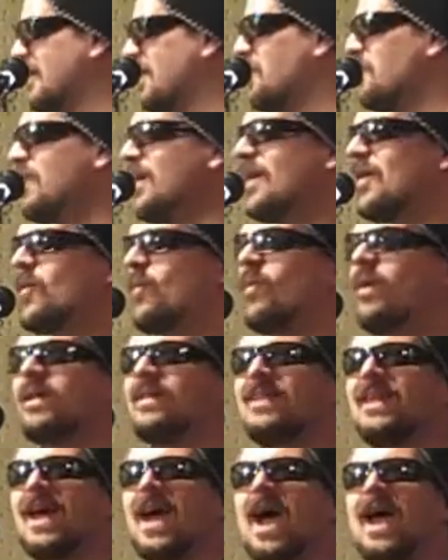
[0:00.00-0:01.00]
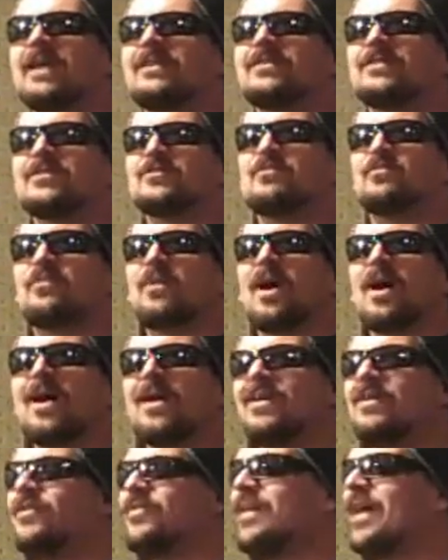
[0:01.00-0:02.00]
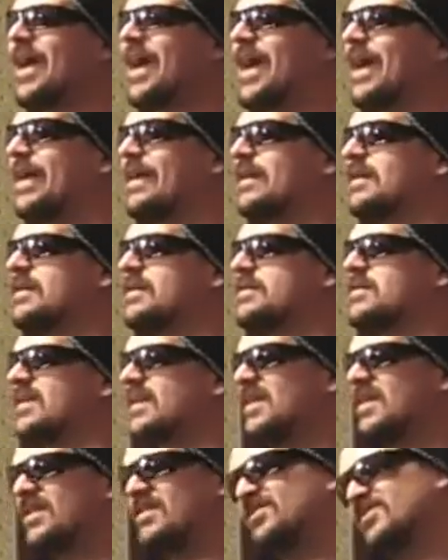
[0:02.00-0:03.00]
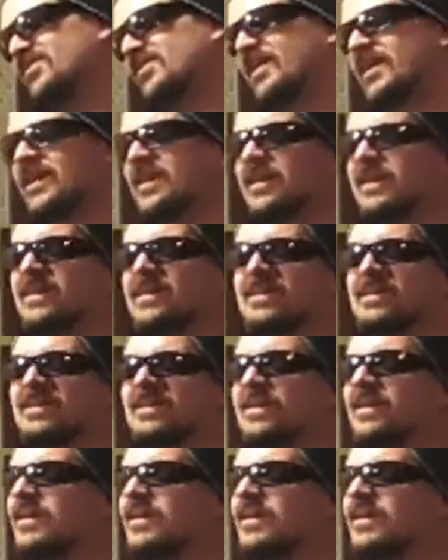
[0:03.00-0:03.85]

I'm like, what the? I just buy you that. She's like, you drink it.